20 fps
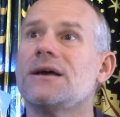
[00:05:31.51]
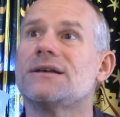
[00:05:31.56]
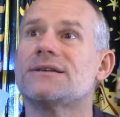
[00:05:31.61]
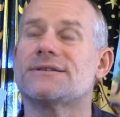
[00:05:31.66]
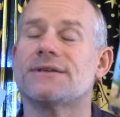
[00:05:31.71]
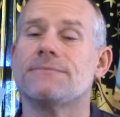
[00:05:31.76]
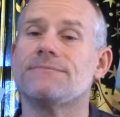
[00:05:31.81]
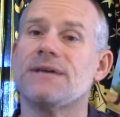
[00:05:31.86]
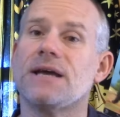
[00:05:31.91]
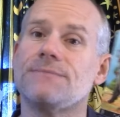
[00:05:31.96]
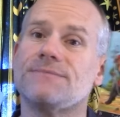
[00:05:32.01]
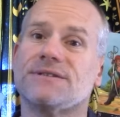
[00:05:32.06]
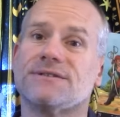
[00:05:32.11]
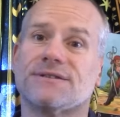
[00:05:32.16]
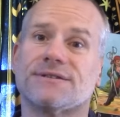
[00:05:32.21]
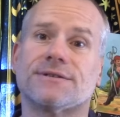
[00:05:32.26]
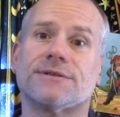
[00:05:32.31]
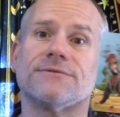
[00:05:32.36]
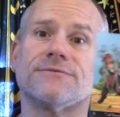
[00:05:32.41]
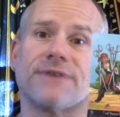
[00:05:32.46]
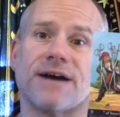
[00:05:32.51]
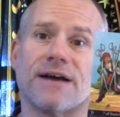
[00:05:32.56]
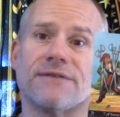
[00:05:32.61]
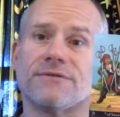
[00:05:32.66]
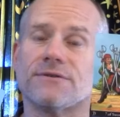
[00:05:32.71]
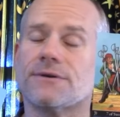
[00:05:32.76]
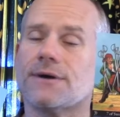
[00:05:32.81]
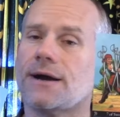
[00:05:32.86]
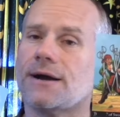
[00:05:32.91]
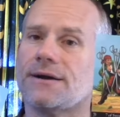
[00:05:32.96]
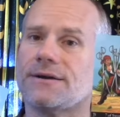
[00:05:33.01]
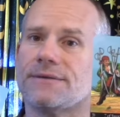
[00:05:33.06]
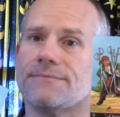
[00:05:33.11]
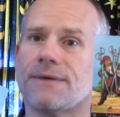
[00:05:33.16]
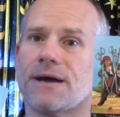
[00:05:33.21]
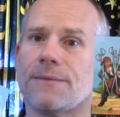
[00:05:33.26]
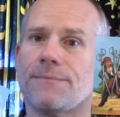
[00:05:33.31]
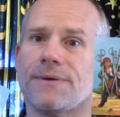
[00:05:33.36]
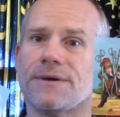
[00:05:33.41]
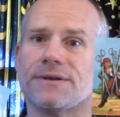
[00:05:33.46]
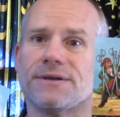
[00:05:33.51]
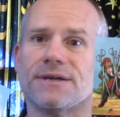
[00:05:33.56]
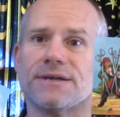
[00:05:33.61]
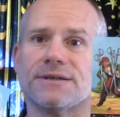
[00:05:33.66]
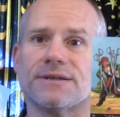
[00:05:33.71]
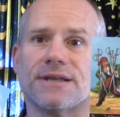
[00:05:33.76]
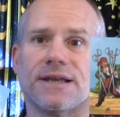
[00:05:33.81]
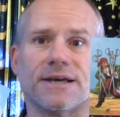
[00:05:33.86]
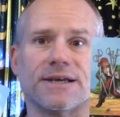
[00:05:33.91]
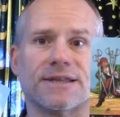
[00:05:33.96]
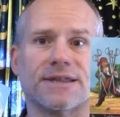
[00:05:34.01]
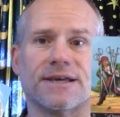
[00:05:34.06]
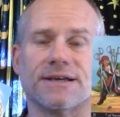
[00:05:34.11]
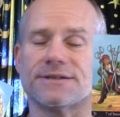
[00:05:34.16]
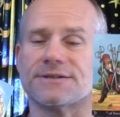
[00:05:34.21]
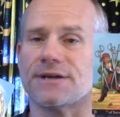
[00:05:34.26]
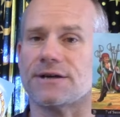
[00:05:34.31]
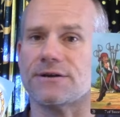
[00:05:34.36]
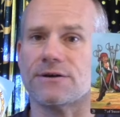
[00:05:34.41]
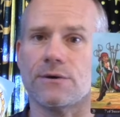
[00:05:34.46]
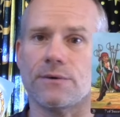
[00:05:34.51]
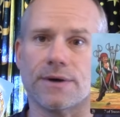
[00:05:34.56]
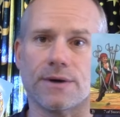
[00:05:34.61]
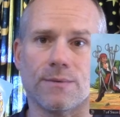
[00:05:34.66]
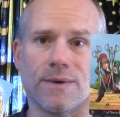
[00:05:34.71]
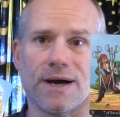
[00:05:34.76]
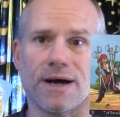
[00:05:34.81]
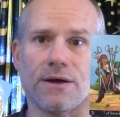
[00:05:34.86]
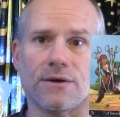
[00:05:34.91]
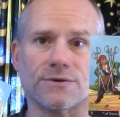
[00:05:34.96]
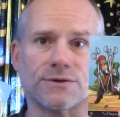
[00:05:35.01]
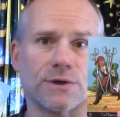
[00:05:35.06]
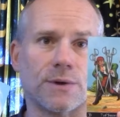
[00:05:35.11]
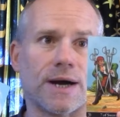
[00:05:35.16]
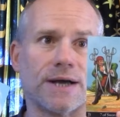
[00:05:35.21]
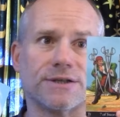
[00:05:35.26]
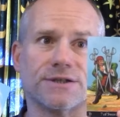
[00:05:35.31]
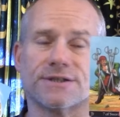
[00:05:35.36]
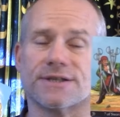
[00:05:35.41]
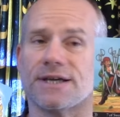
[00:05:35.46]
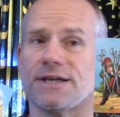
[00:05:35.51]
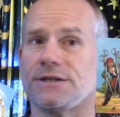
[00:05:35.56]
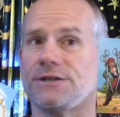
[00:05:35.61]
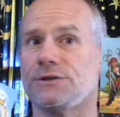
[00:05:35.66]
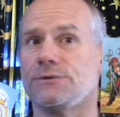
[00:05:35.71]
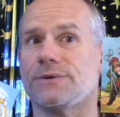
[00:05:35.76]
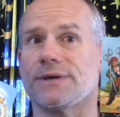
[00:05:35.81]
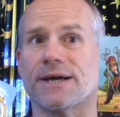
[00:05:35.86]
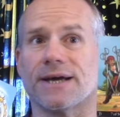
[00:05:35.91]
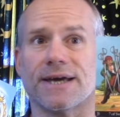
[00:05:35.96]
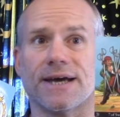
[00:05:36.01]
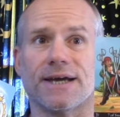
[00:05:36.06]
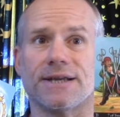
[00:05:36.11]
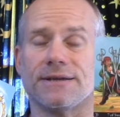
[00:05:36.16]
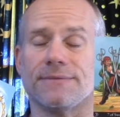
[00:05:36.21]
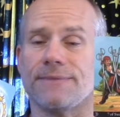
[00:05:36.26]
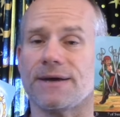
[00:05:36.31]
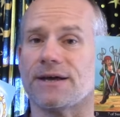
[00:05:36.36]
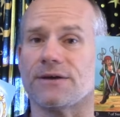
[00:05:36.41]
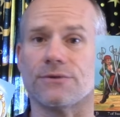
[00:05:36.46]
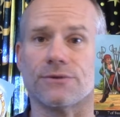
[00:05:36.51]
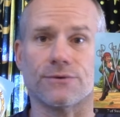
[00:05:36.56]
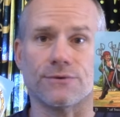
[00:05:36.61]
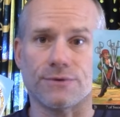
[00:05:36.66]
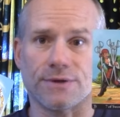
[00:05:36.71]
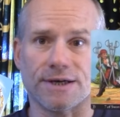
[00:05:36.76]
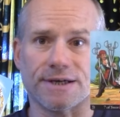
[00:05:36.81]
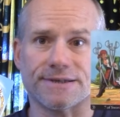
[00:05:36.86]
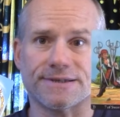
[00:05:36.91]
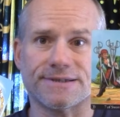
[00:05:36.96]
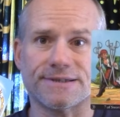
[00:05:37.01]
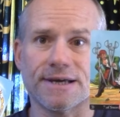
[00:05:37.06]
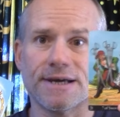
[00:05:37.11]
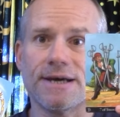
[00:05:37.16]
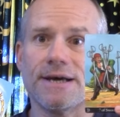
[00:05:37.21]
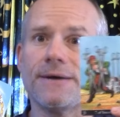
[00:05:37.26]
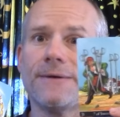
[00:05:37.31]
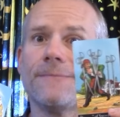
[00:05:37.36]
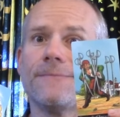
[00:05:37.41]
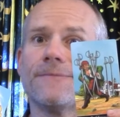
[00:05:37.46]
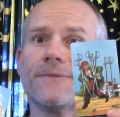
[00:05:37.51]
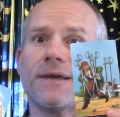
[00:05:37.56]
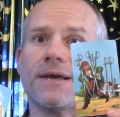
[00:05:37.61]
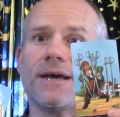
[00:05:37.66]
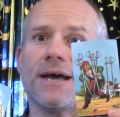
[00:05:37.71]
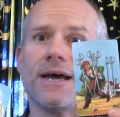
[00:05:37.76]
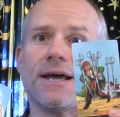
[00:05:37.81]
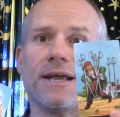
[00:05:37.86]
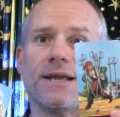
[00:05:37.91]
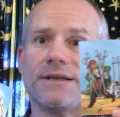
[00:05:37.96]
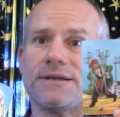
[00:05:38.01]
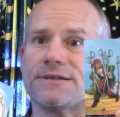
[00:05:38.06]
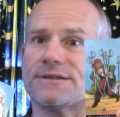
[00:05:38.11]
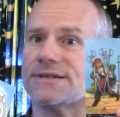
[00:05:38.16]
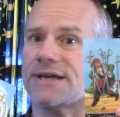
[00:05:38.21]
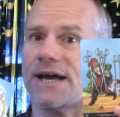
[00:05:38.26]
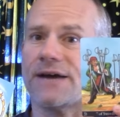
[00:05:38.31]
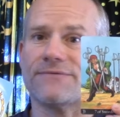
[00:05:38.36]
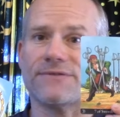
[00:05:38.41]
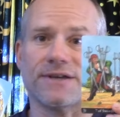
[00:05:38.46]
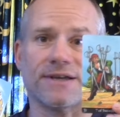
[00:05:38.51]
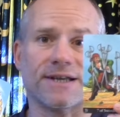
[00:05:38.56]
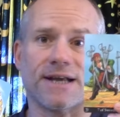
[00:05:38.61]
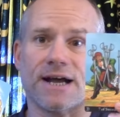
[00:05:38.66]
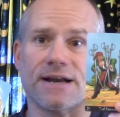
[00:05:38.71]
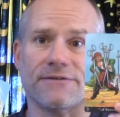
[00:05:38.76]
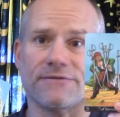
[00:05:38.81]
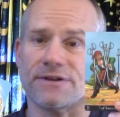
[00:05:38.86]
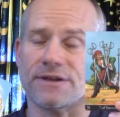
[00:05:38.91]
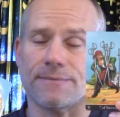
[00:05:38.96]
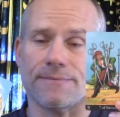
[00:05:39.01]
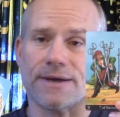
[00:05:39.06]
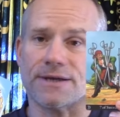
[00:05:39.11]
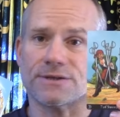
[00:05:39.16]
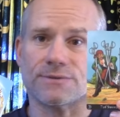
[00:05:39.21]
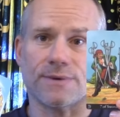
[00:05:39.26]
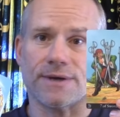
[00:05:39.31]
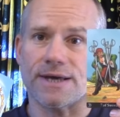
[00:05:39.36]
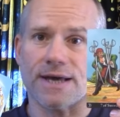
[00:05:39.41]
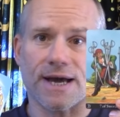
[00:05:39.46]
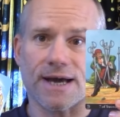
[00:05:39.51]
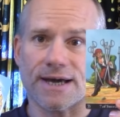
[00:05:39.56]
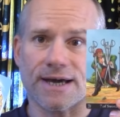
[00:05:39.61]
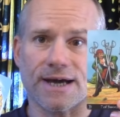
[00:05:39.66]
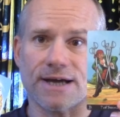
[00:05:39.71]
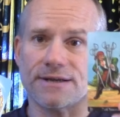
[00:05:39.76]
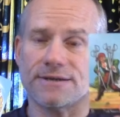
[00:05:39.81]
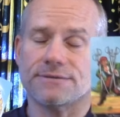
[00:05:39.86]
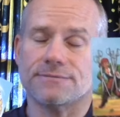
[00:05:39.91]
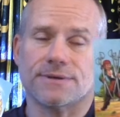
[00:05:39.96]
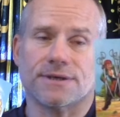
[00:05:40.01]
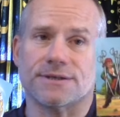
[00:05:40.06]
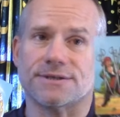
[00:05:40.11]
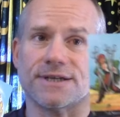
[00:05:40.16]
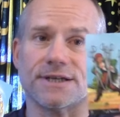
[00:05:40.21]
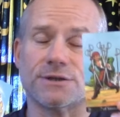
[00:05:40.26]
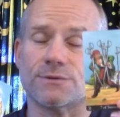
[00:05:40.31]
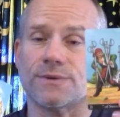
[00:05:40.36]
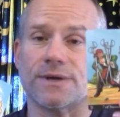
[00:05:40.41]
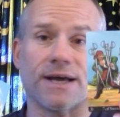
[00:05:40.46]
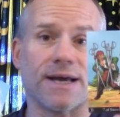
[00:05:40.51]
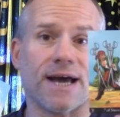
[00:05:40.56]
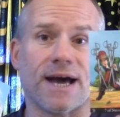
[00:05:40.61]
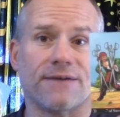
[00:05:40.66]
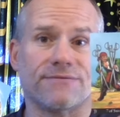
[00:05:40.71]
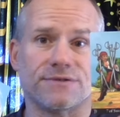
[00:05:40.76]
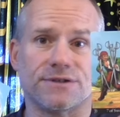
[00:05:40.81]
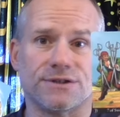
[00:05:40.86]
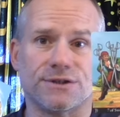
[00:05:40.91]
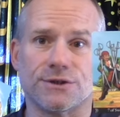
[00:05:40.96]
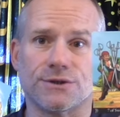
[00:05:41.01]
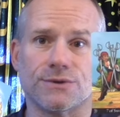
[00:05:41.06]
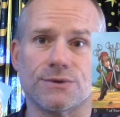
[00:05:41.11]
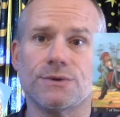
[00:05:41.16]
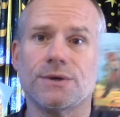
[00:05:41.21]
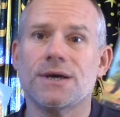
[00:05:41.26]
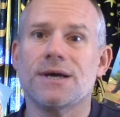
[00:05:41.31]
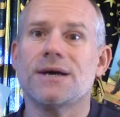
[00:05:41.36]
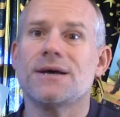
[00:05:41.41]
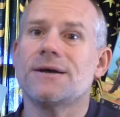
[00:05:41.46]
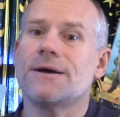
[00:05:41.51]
Sometimes it's a survival card, in my opinion, like things aren't going well, so I just got to do what I can to make it through this, and just I have to get out of it the best way I can because that's what I have to do.